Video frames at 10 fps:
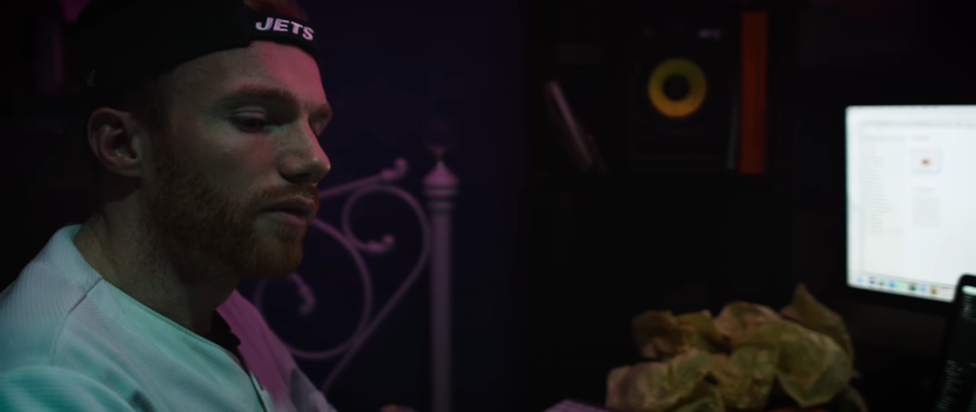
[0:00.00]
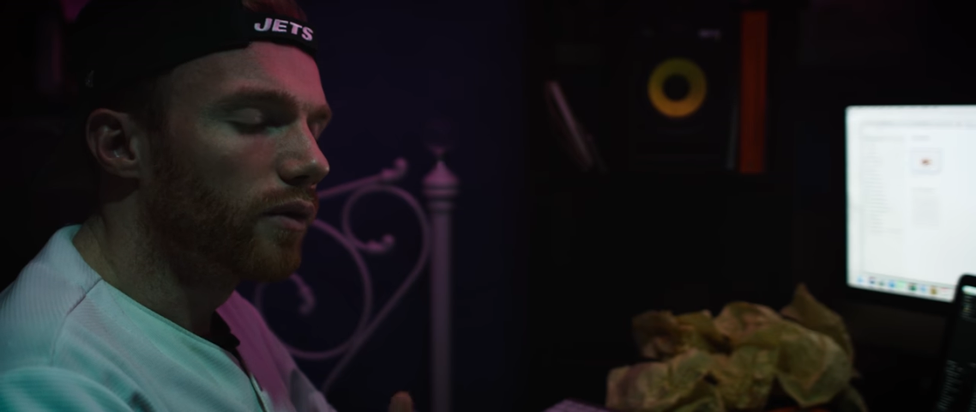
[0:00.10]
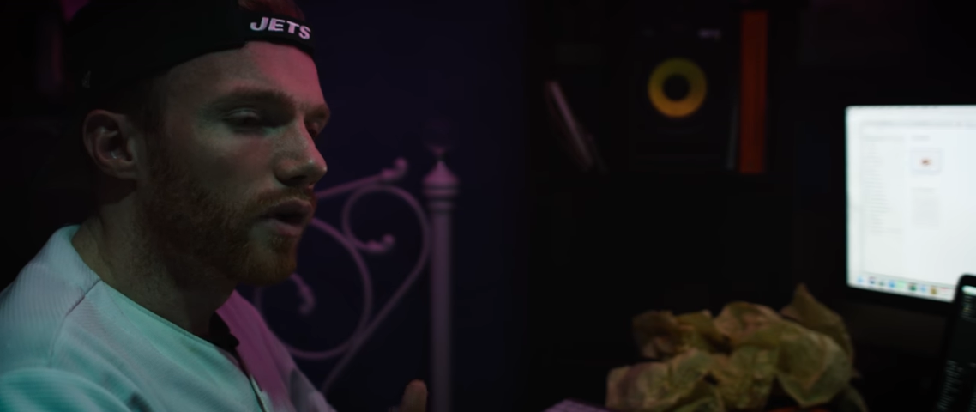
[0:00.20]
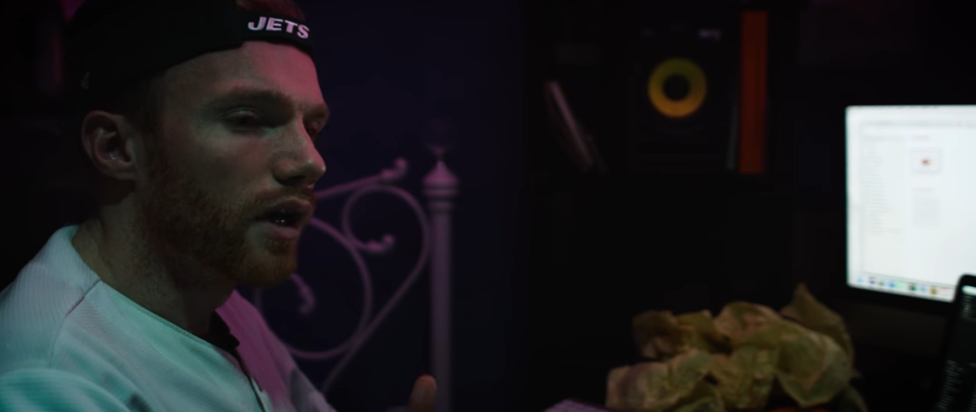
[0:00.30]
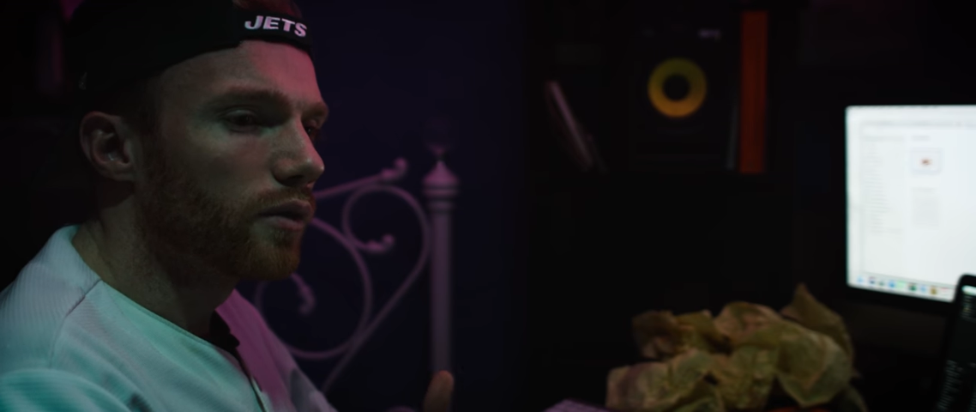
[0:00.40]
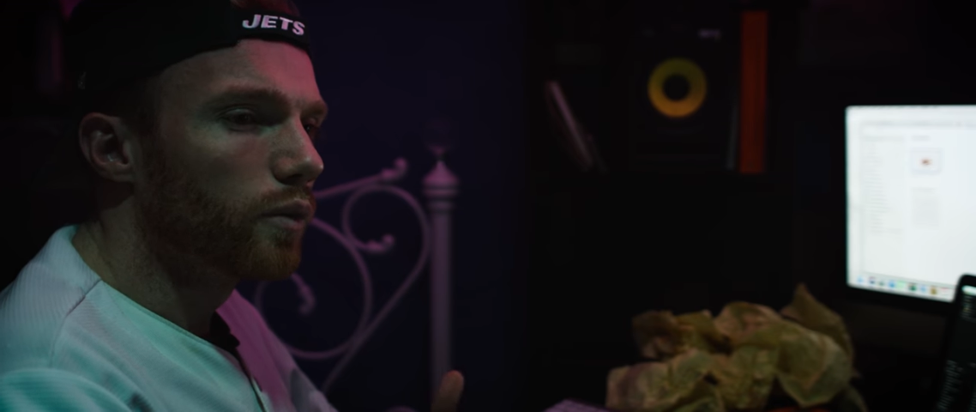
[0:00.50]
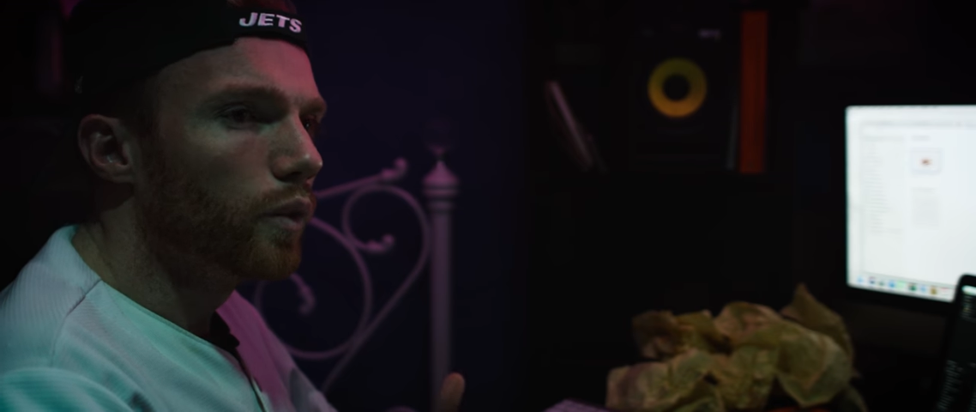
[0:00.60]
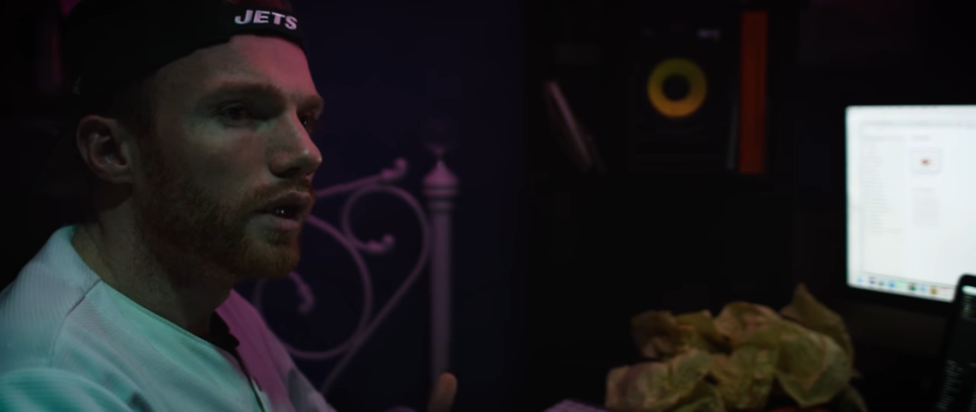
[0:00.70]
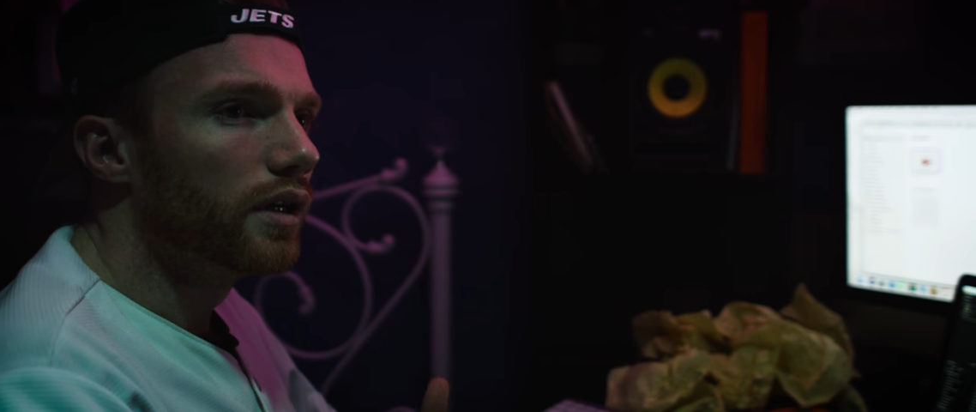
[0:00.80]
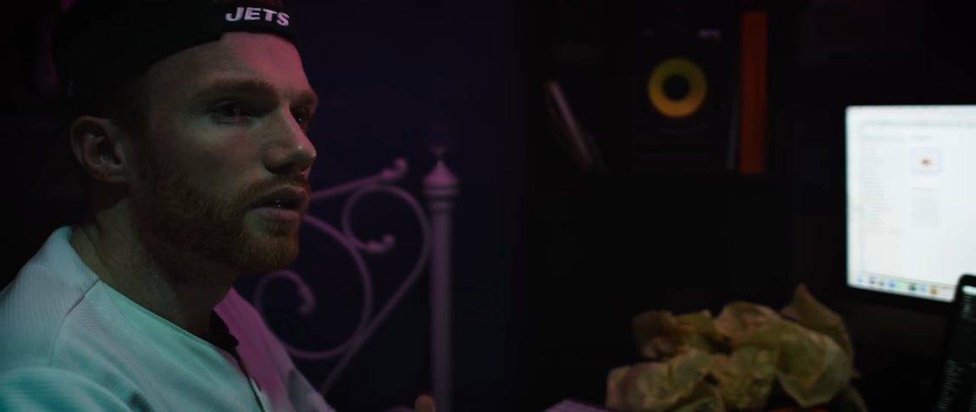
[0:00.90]
feel like
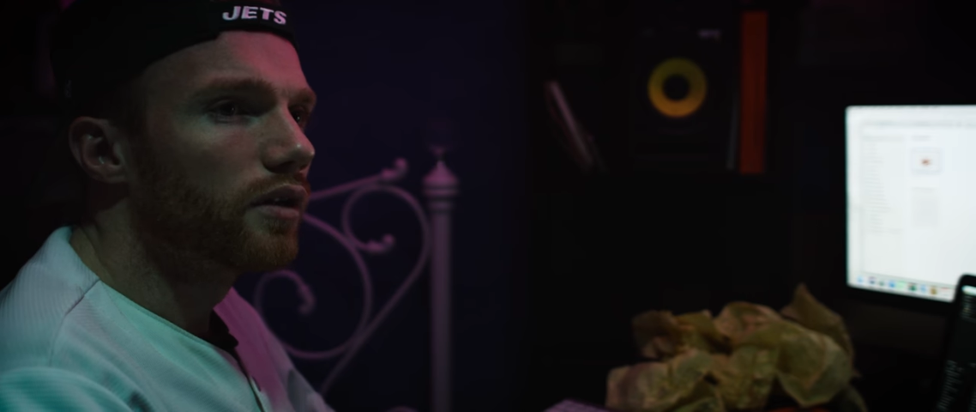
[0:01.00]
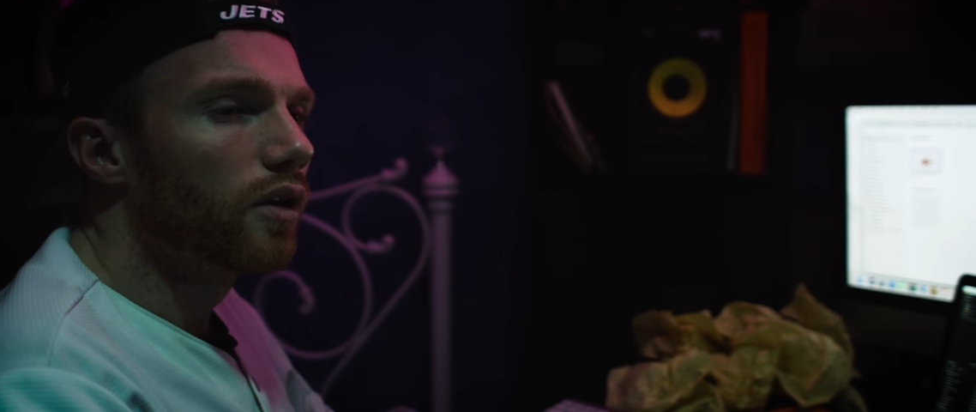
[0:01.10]
we're